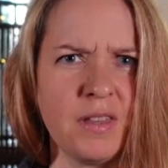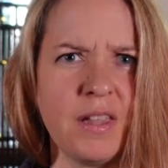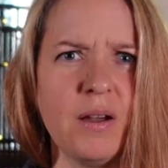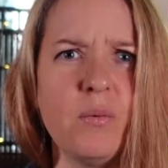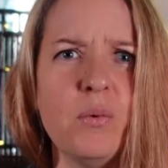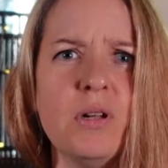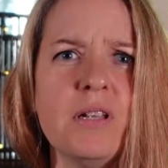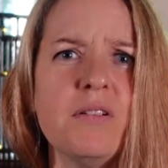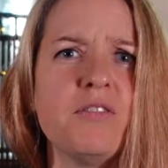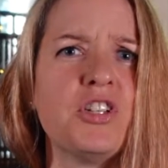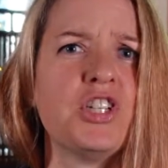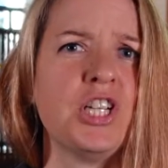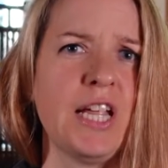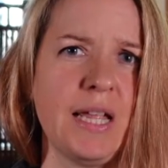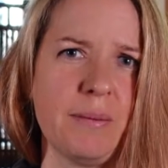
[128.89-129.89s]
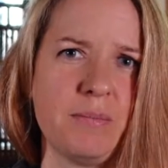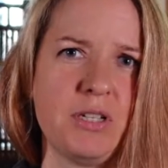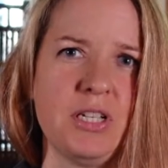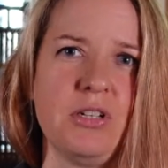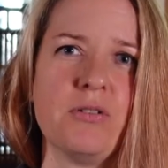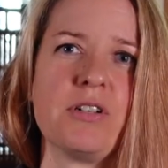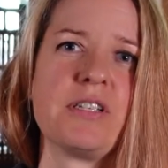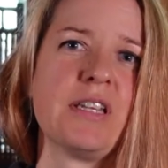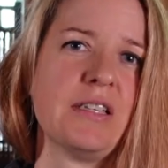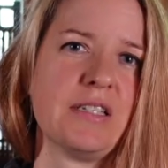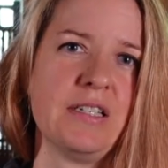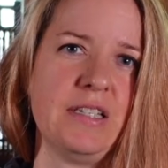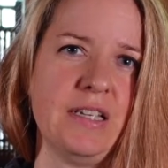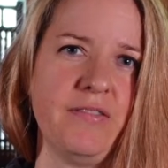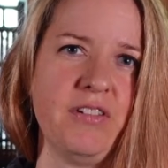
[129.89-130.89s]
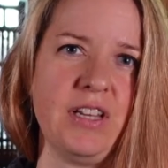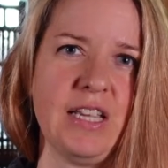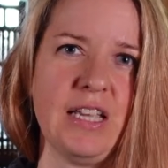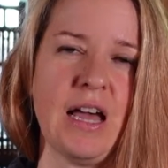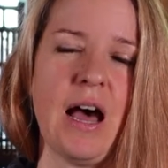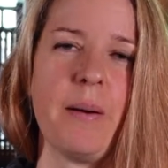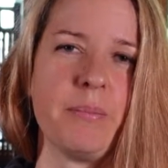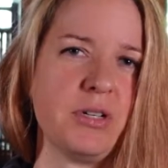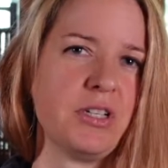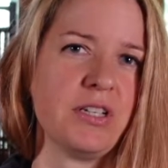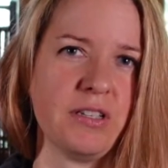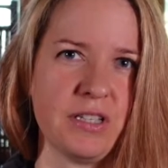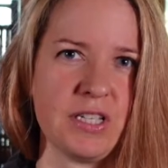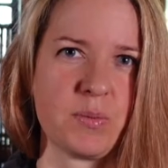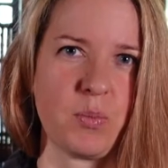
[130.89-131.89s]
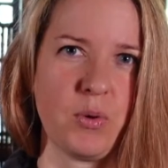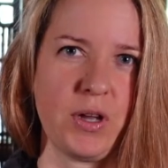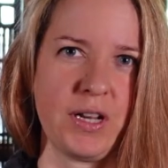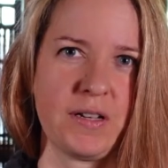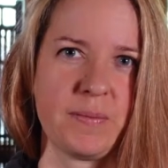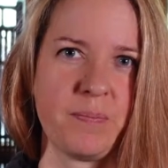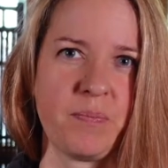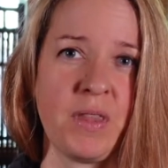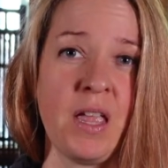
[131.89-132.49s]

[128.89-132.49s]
that will have shaped your sensitivity up until this point.